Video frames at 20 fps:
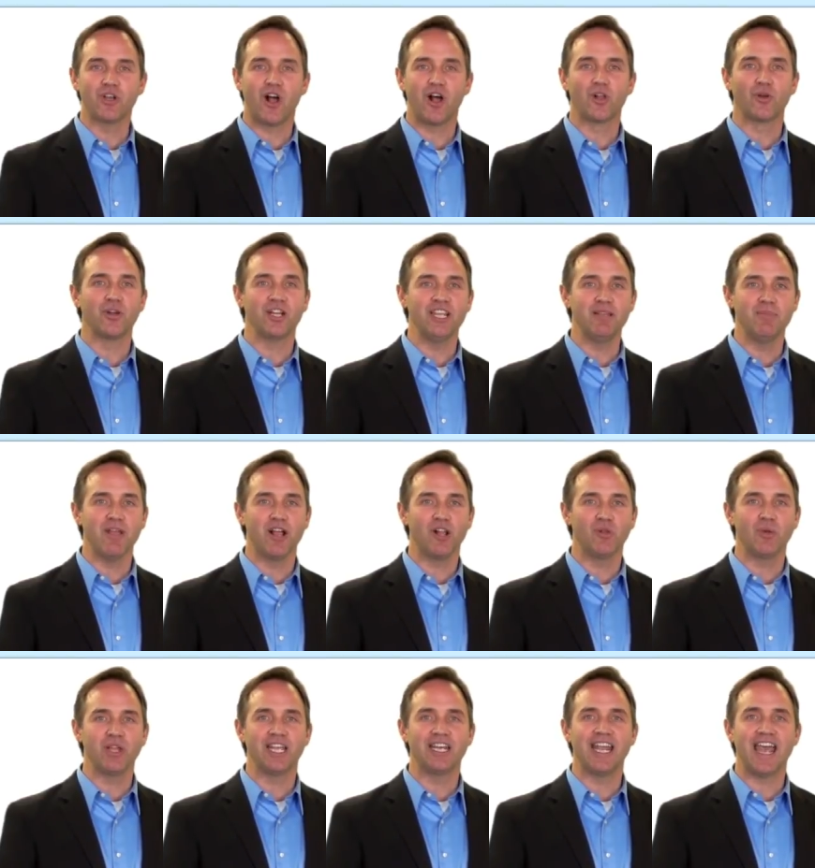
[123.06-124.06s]
call or
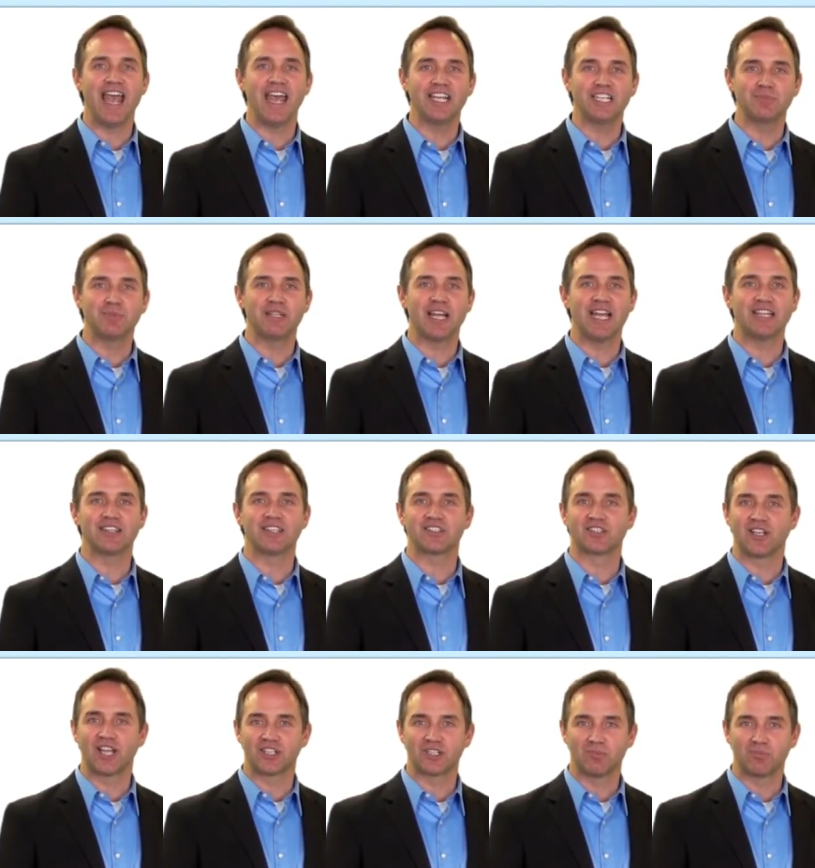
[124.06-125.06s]
email, we can expedite the
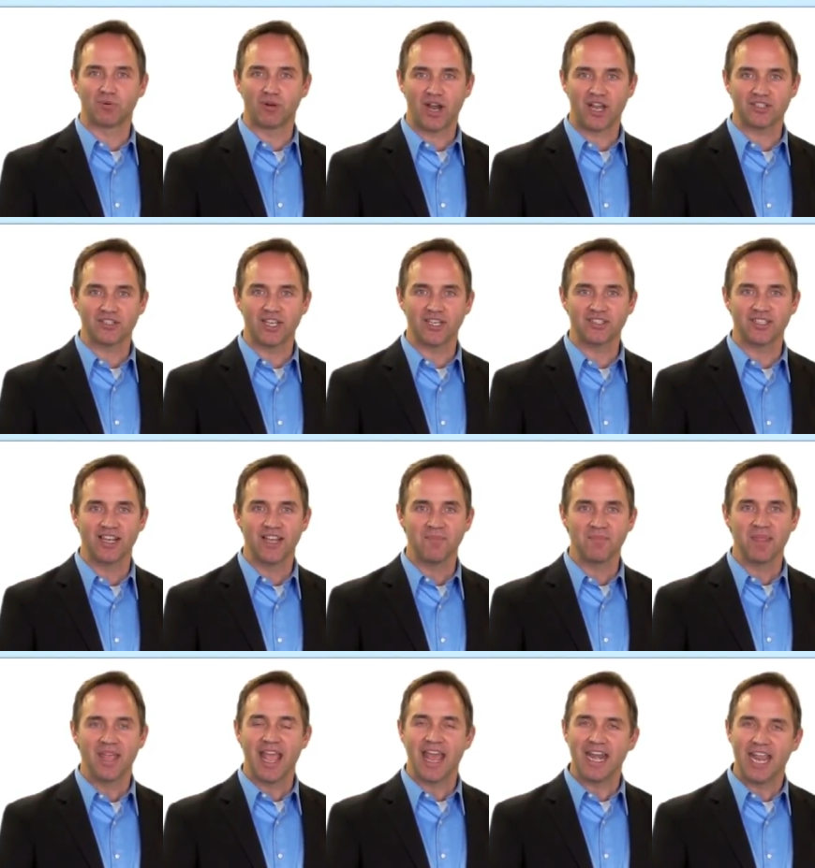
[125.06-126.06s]
selection process
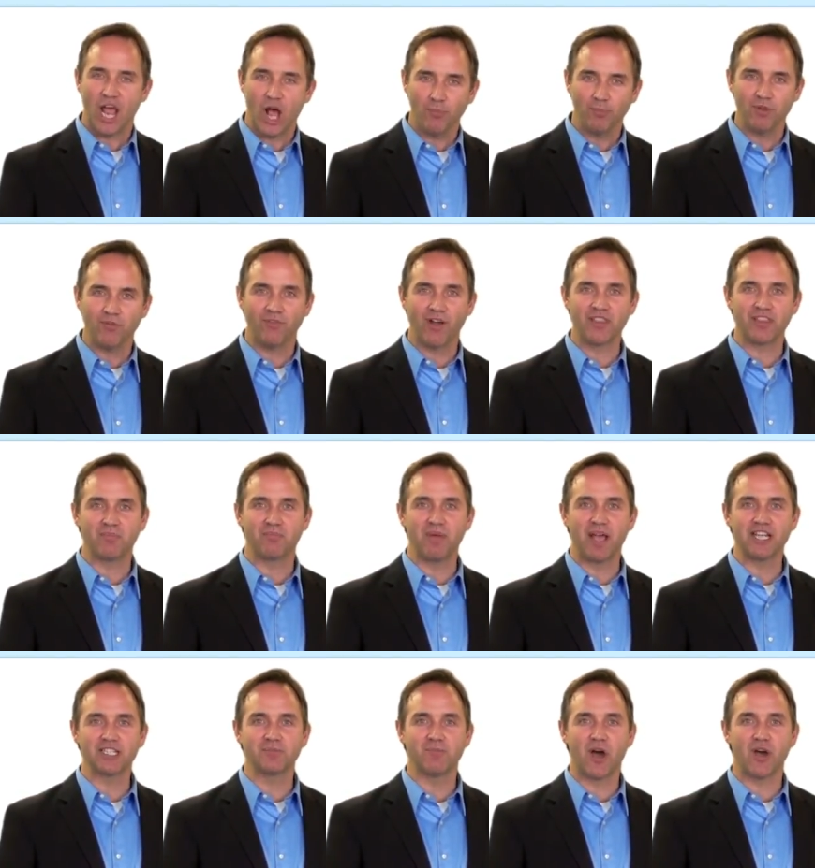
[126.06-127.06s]
and help you find the
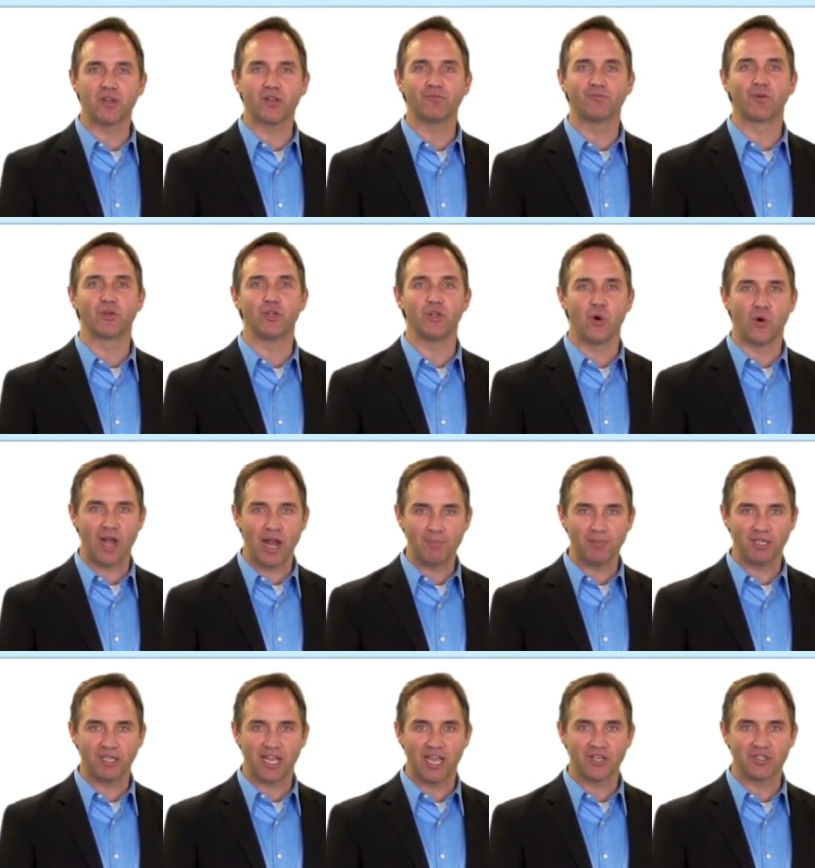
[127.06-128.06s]
best model for your
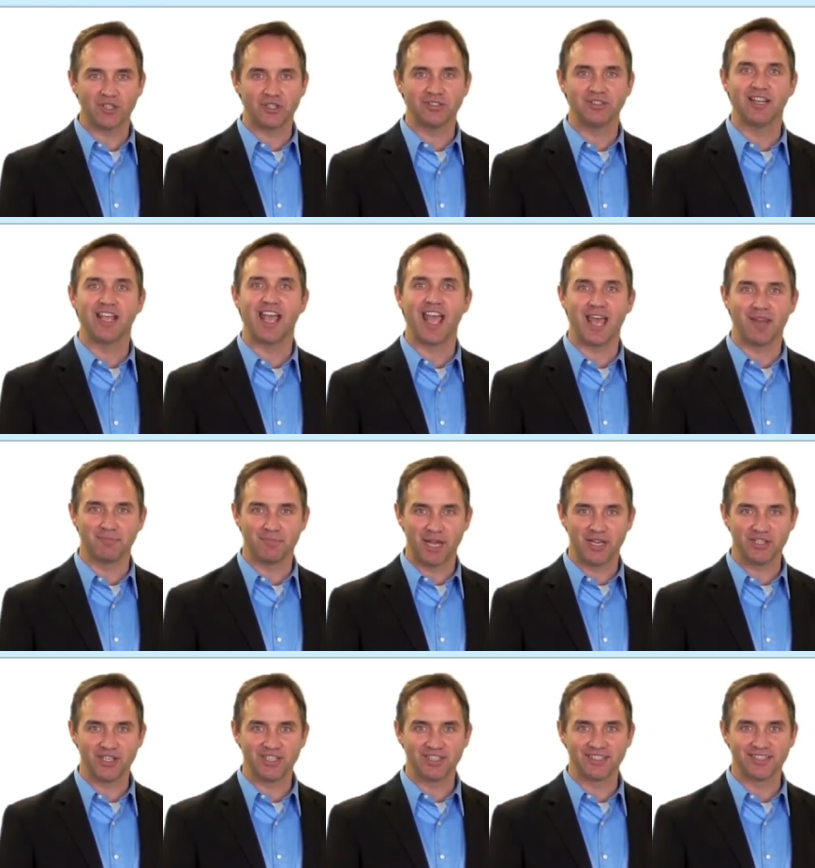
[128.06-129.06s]
application and
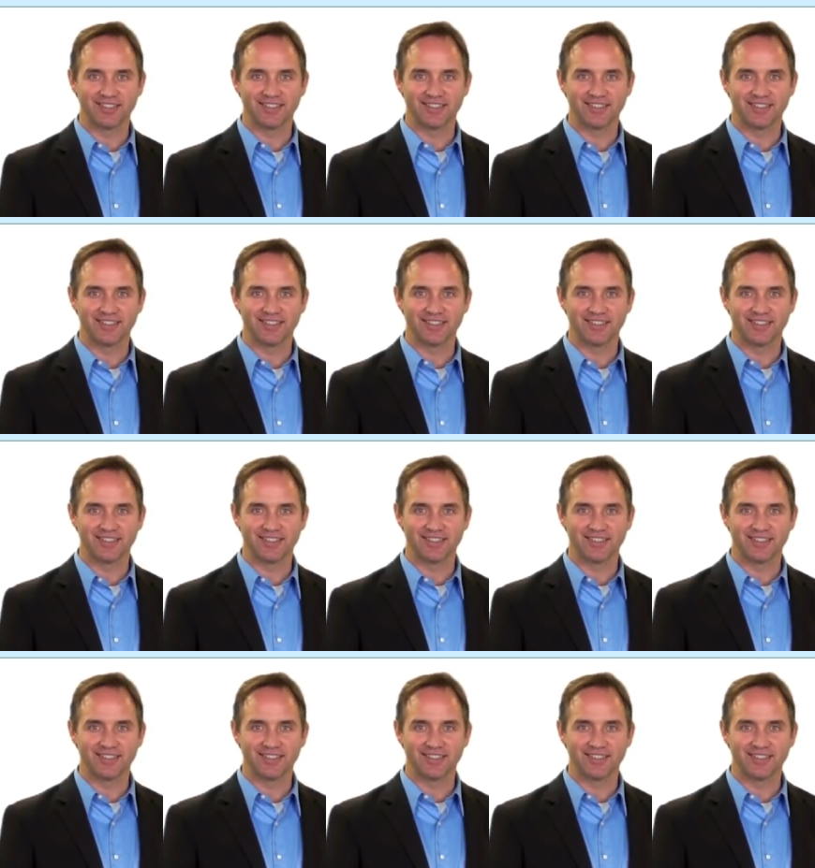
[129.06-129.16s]
budget.